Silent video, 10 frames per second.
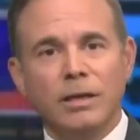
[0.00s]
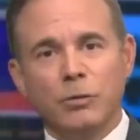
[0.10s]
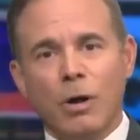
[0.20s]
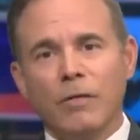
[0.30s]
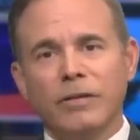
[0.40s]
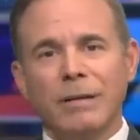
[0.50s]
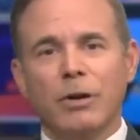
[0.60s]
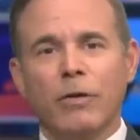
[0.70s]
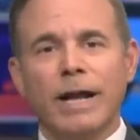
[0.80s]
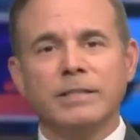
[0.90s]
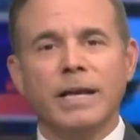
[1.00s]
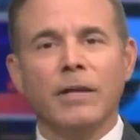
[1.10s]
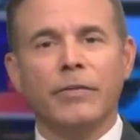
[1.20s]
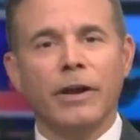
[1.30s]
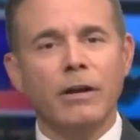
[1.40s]
And to all the Democrats
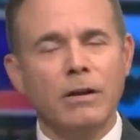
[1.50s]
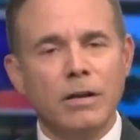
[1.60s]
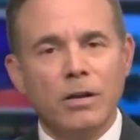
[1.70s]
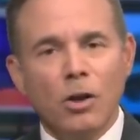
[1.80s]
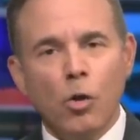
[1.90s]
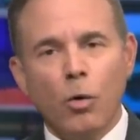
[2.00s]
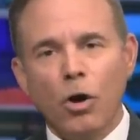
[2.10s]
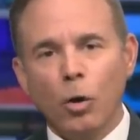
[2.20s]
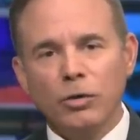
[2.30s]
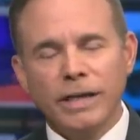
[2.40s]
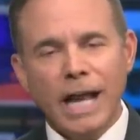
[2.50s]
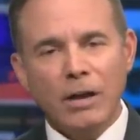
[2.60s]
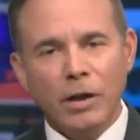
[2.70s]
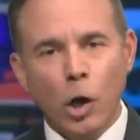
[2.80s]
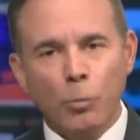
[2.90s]
out there who were holding
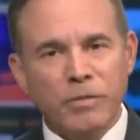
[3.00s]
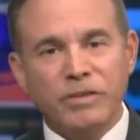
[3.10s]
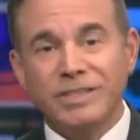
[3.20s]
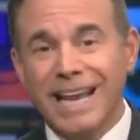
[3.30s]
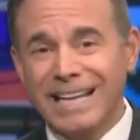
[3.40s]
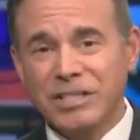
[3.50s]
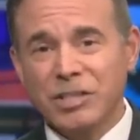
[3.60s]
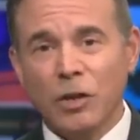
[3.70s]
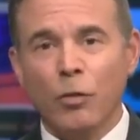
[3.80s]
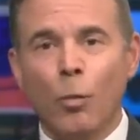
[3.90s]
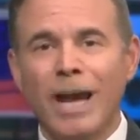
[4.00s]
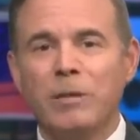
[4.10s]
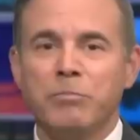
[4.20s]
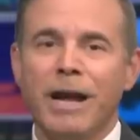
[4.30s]
out hope that the tests on the white